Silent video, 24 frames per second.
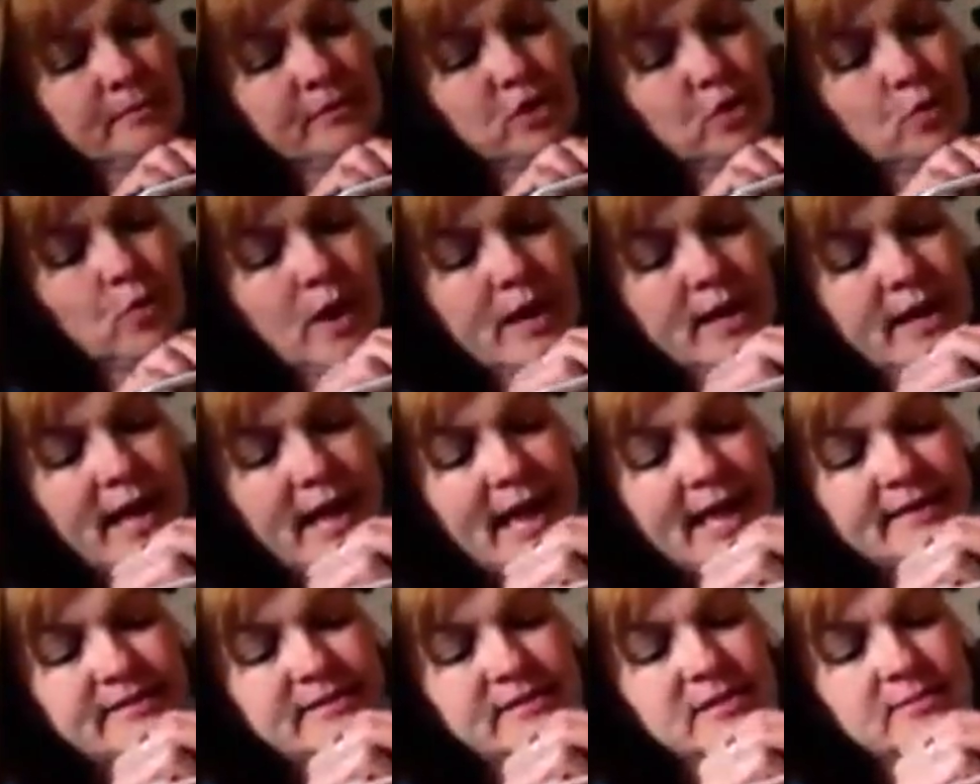of you want to
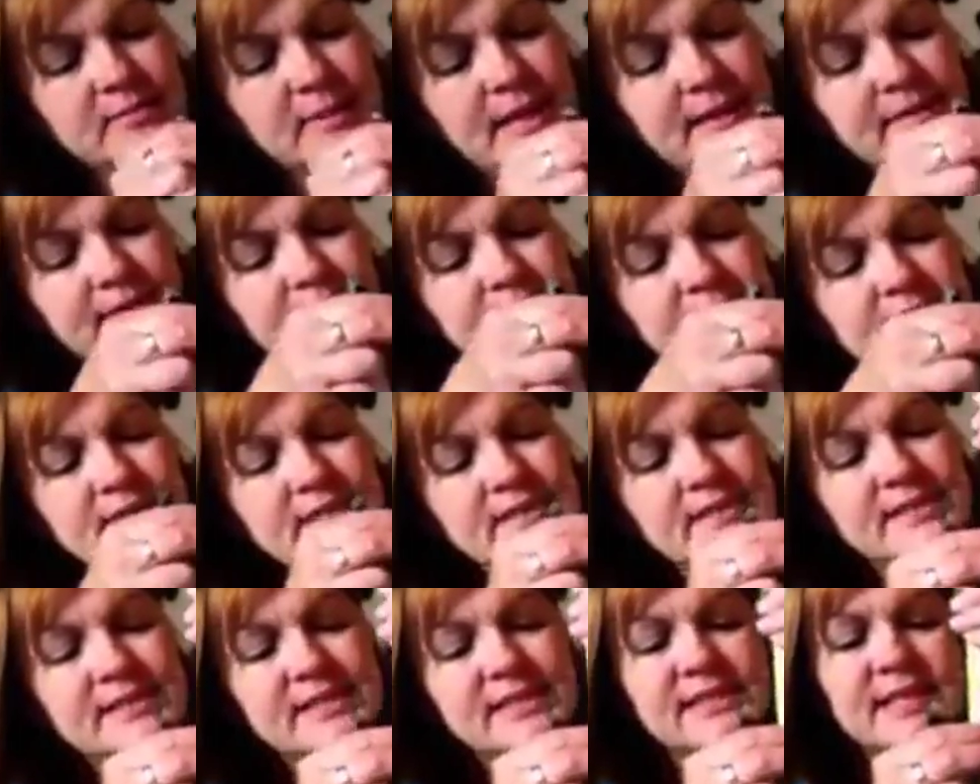estimate this,
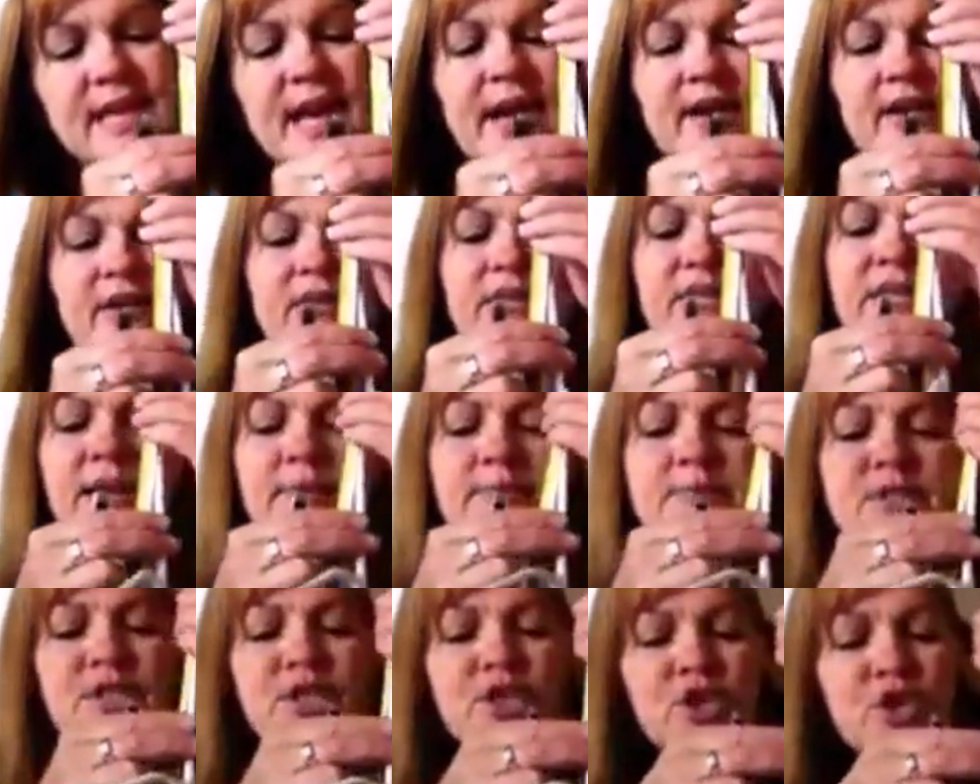it's entirely
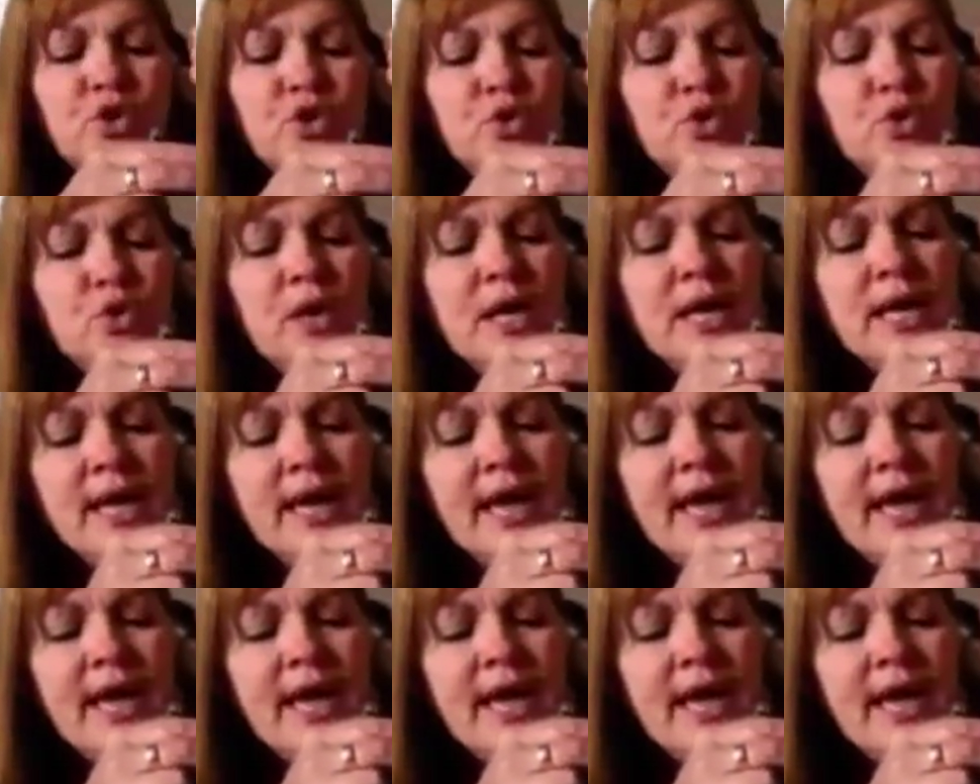up to you.